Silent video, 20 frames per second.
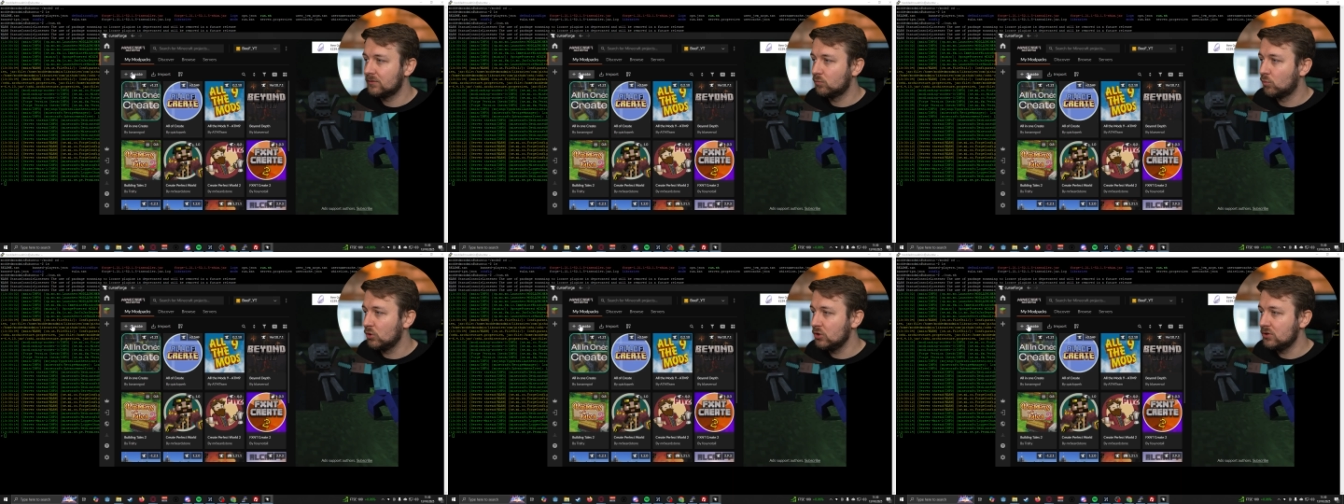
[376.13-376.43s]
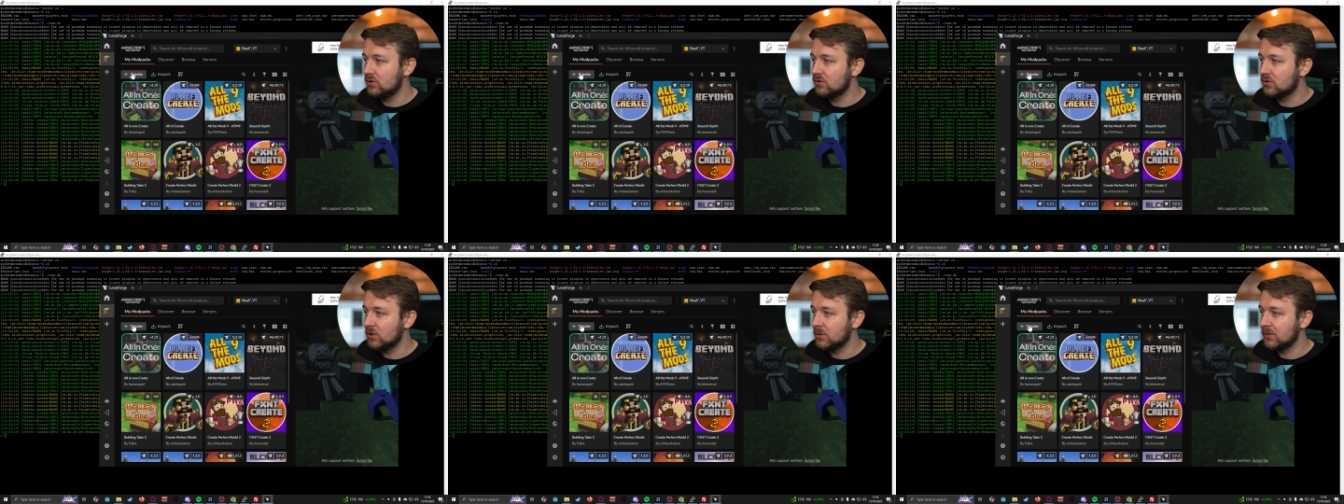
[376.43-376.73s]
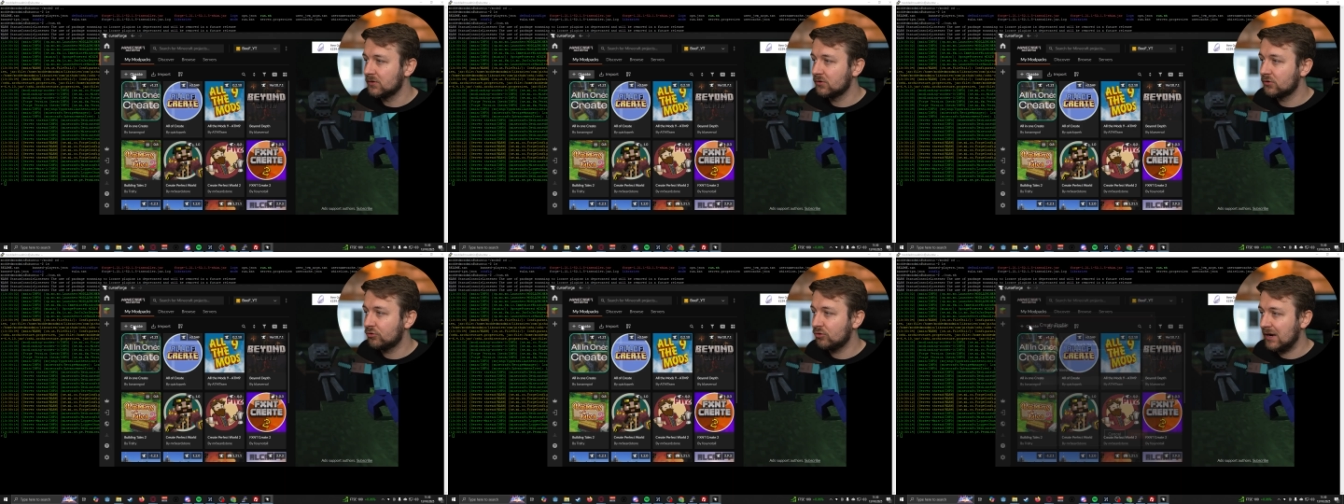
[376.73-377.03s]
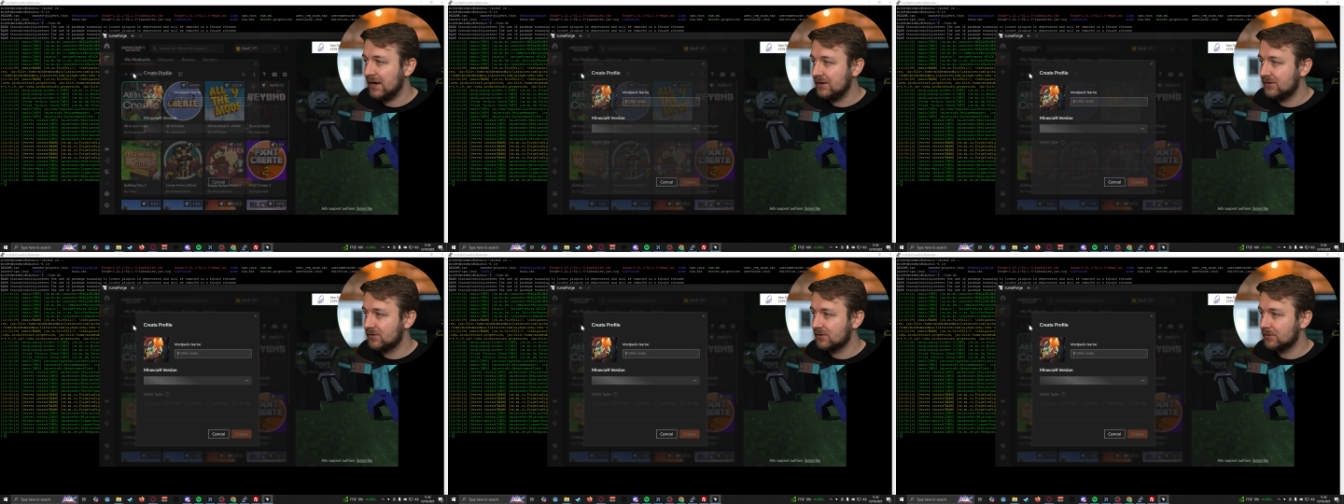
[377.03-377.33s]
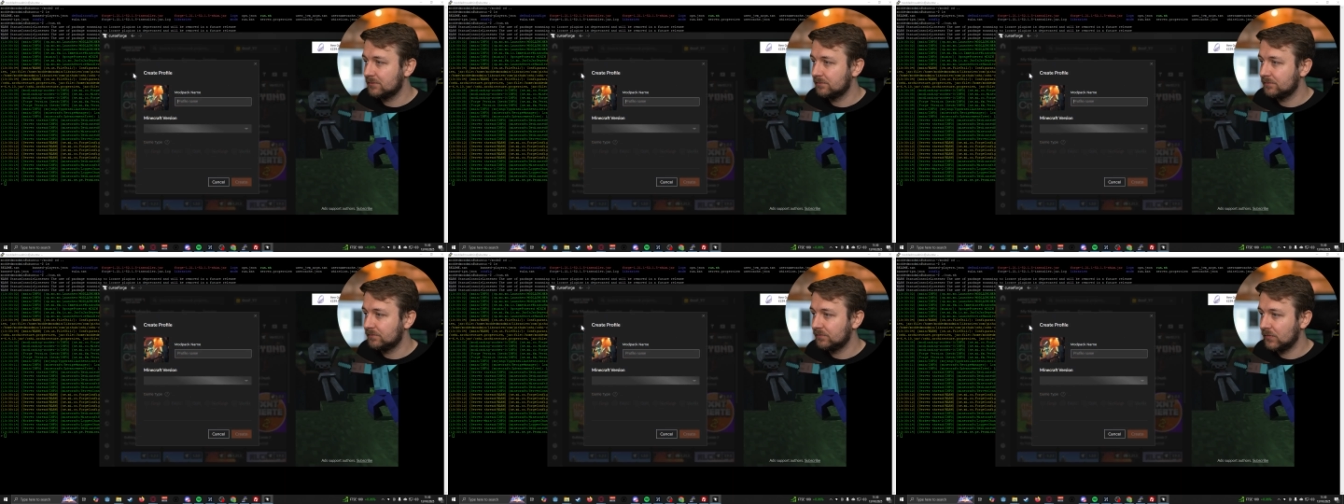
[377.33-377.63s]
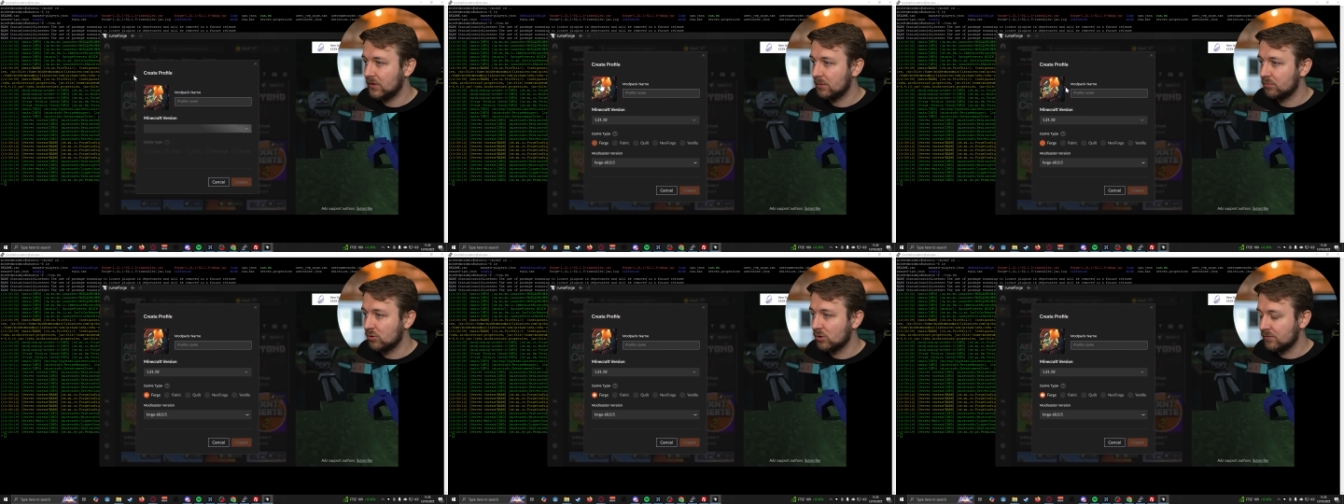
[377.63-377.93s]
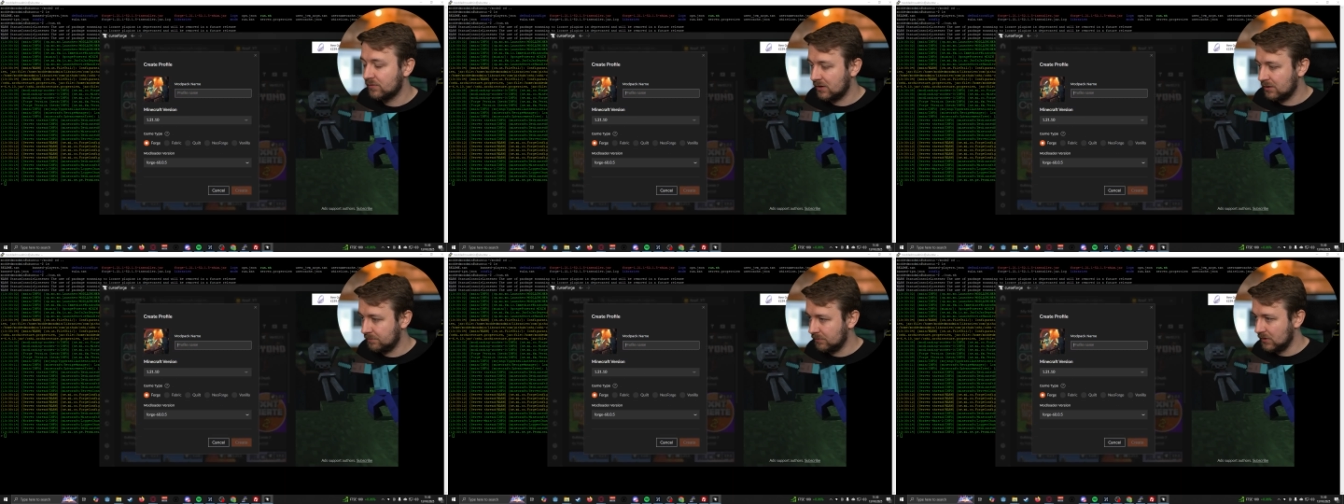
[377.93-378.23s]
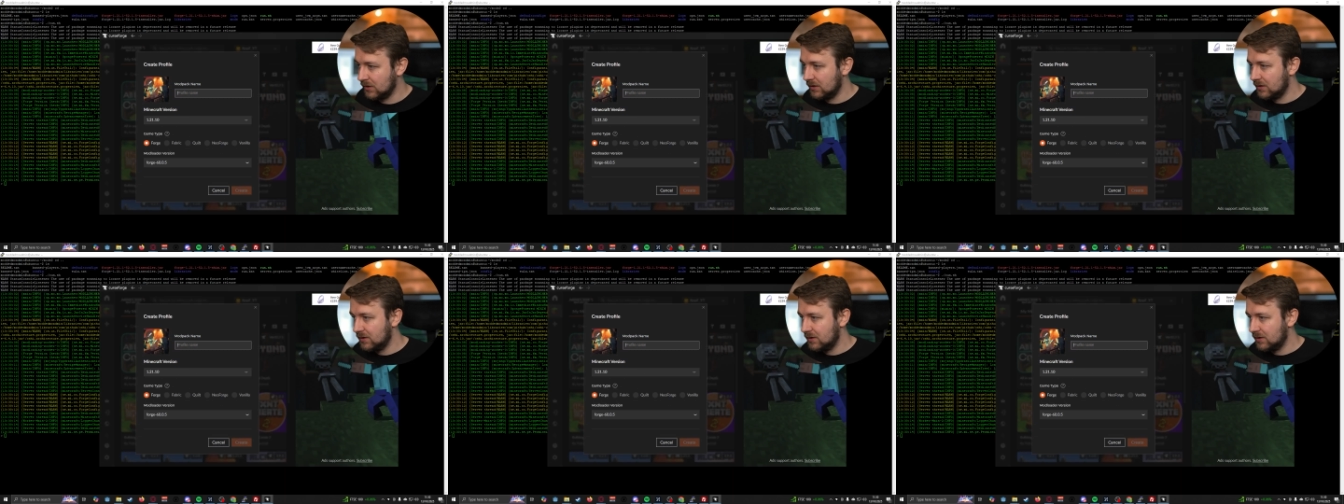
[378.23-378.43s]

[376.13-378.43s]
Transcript: what you can do is create a profile.